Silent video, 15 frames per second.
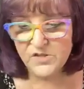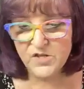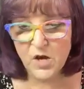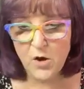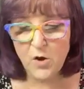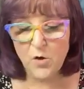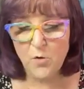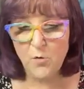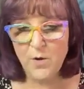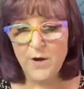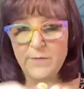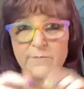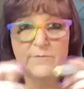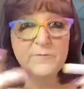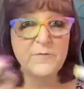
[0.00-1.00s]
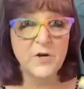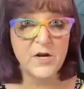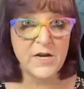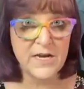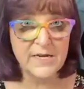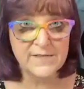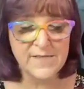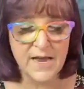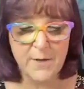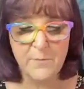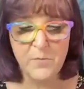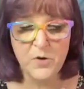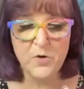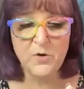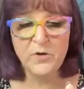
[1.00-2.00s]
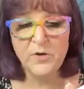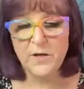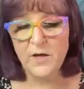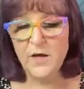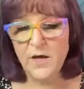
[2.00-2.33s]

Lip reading: So for an example,